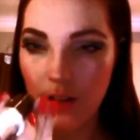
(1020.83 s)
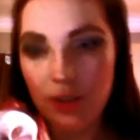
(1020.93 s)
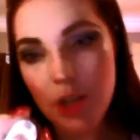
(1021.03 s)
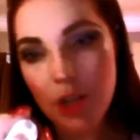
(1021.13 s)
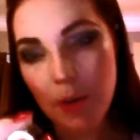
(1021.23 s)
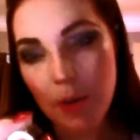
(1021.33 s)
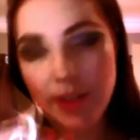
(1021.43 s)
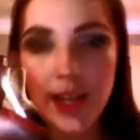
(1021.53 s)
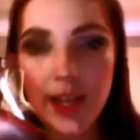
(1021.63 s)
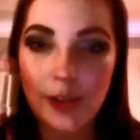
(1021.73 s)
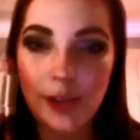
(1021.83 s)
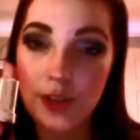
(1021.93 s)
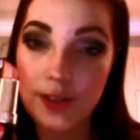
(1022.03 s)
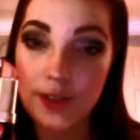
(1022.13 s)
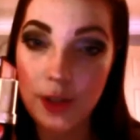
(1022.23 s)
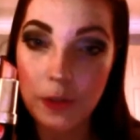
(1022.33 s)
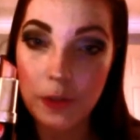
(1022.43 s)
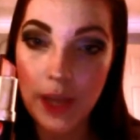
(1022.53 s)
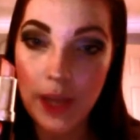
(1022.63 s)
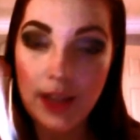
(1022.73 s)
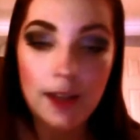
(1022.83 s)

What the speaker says: 206, which is nude pink.